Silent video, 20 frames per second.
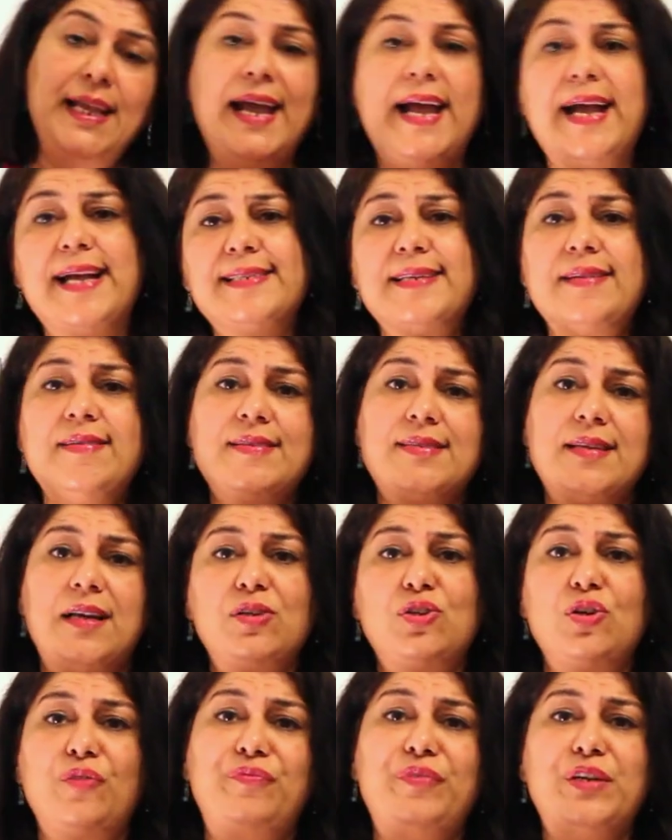As a
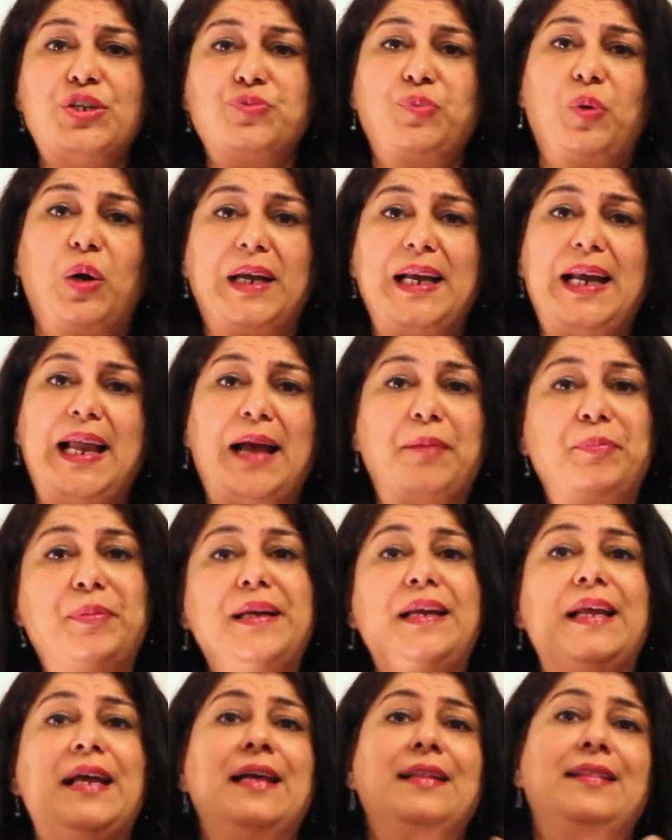result of which, what will
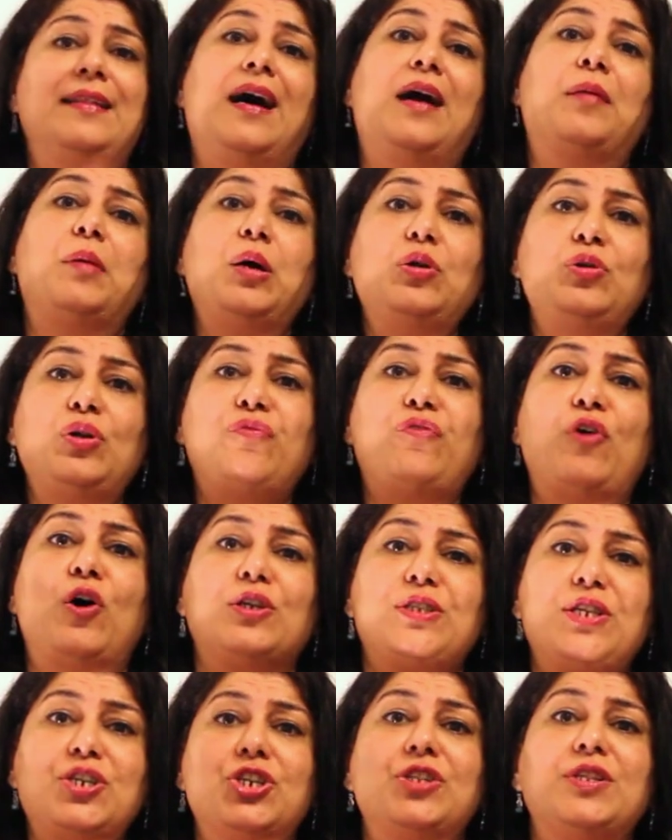happen? The amount of
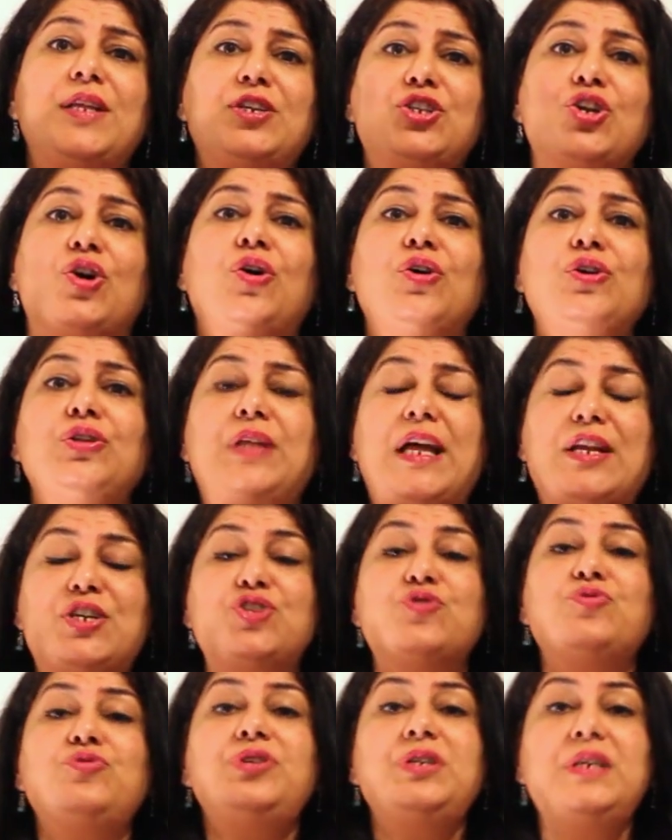oxygen that
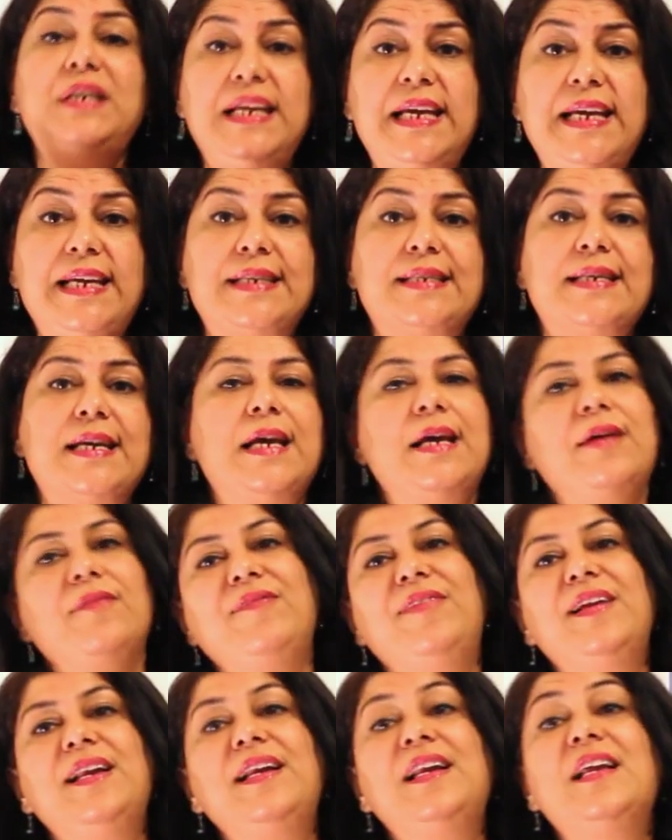you need
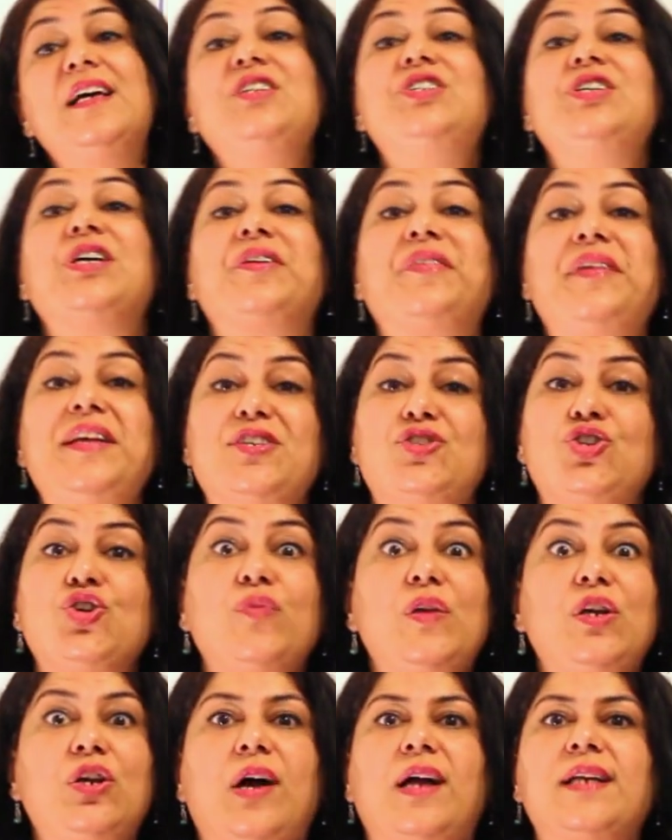will decrease.
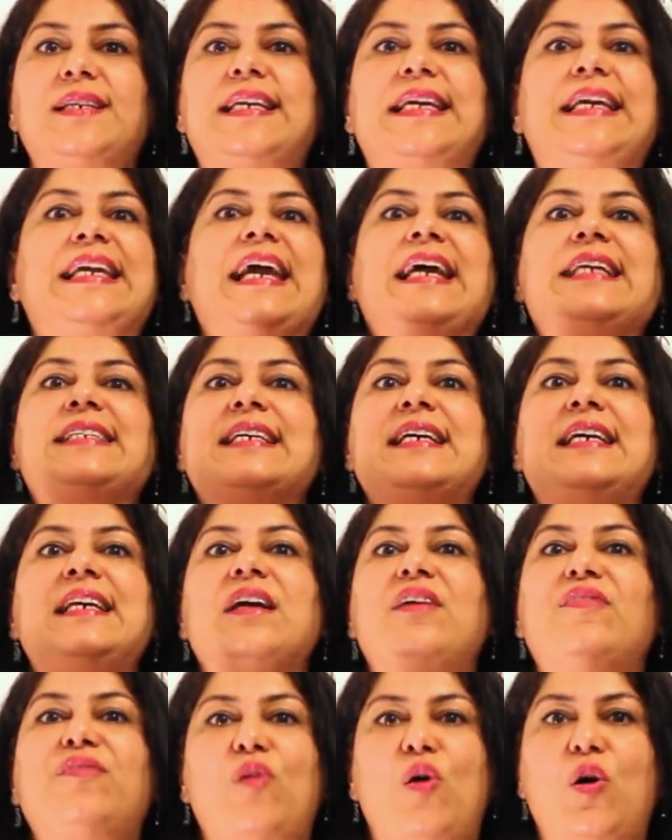You will not get
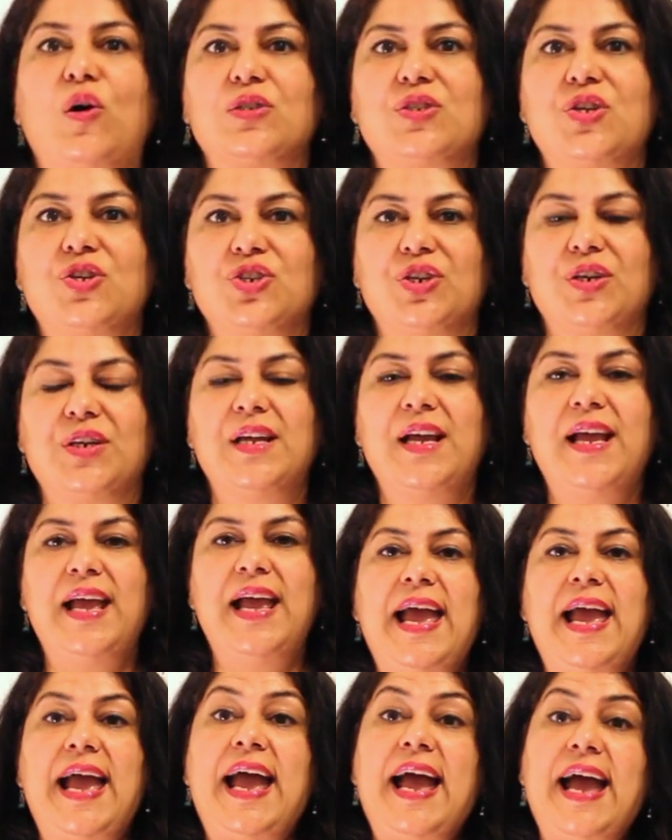enough oxygen.
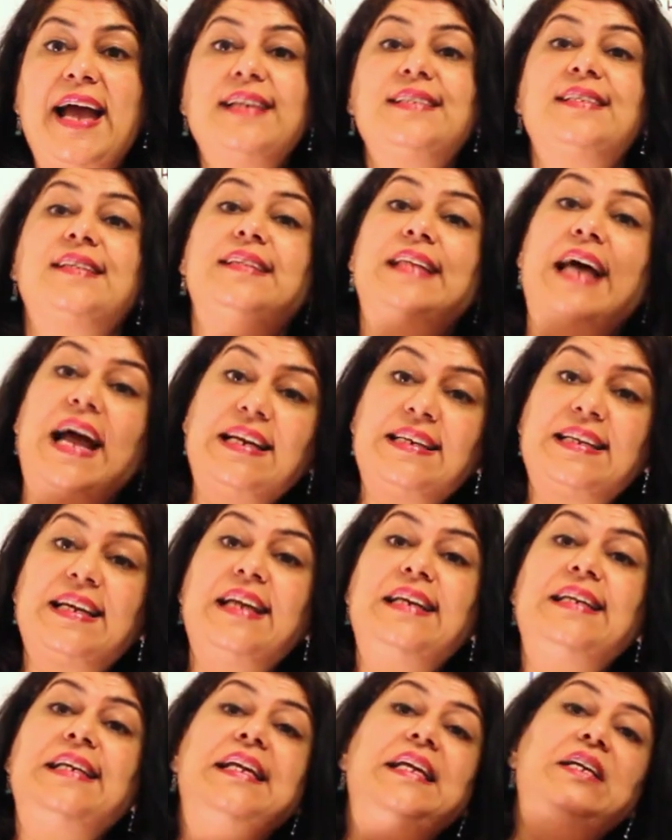And that
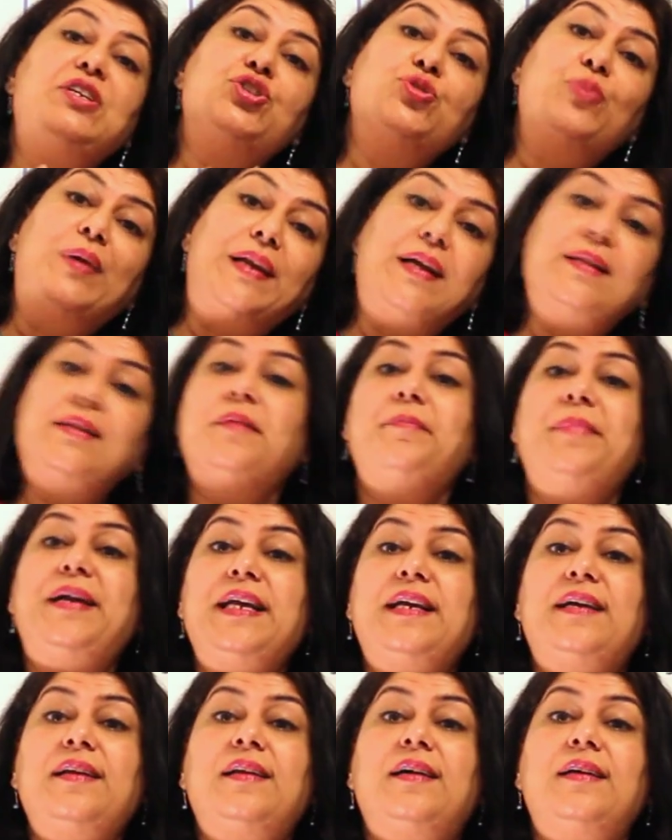can lead to another
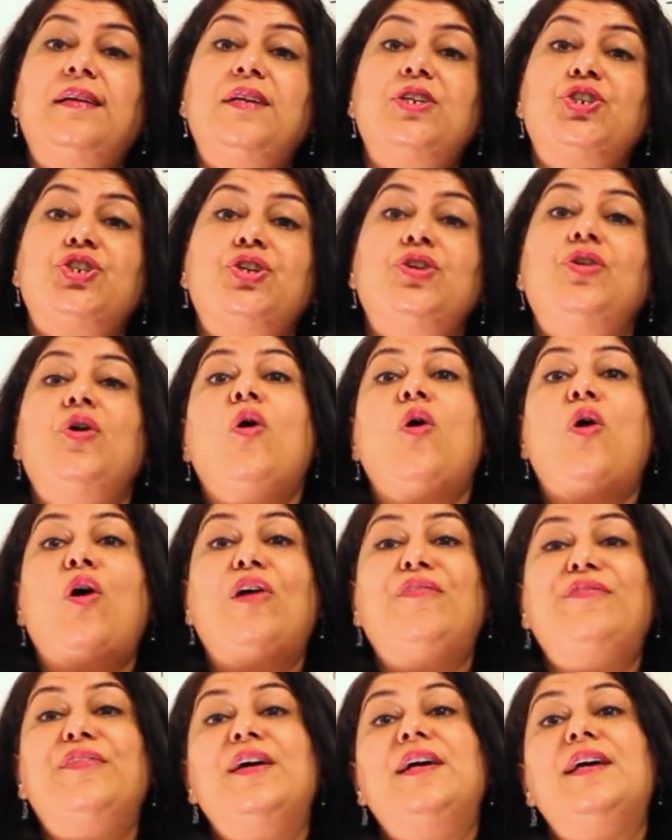medical condition
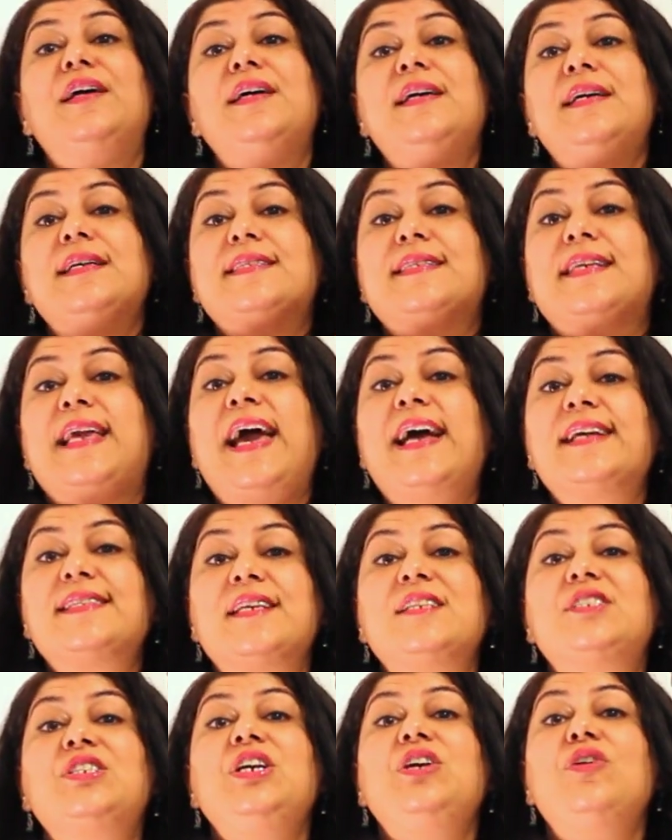of a
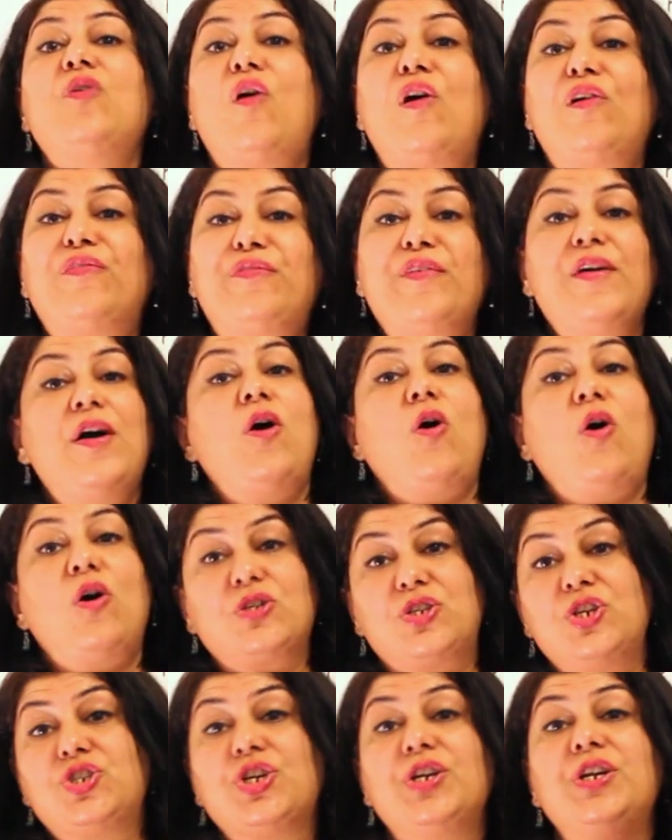scarcity of
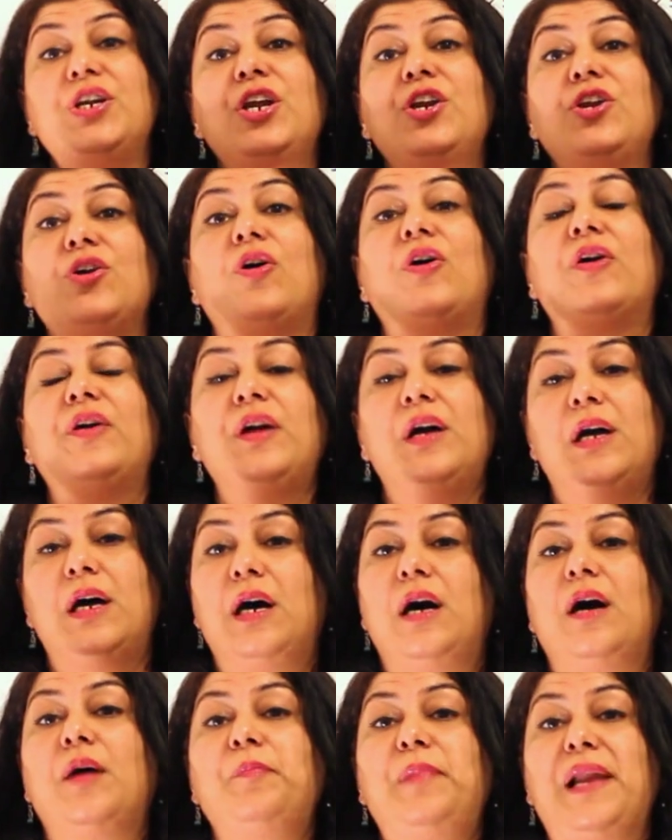oxygen in your
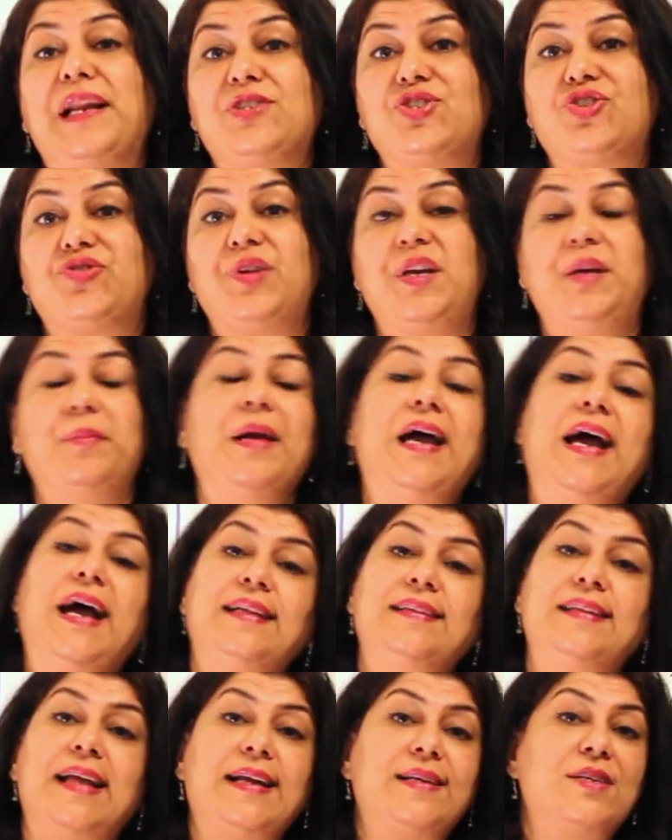bloodstream.
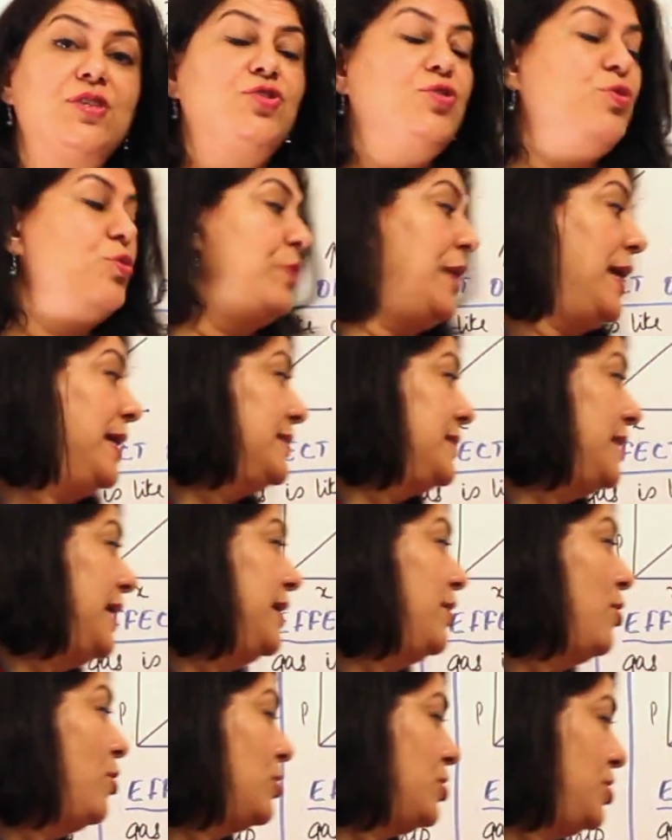And that is known as
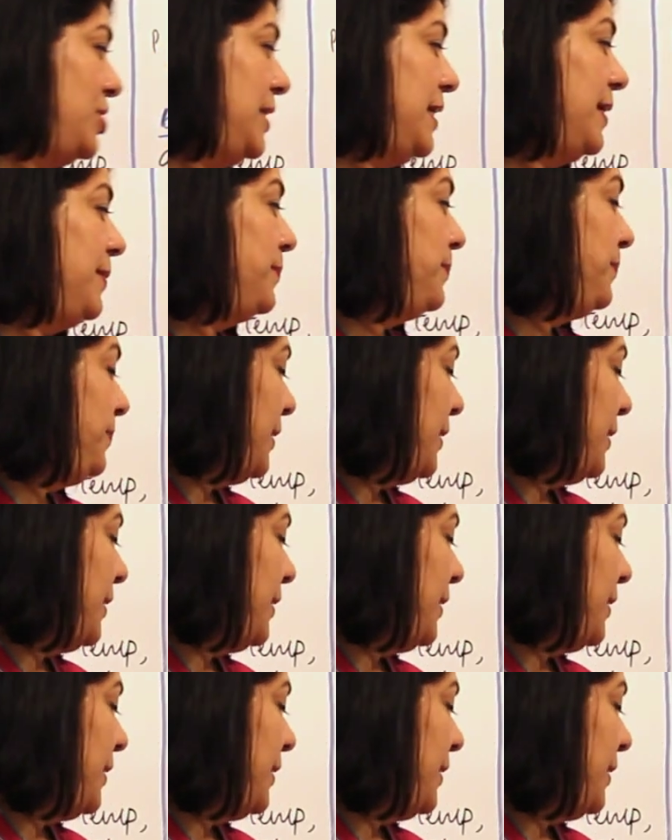anoxia.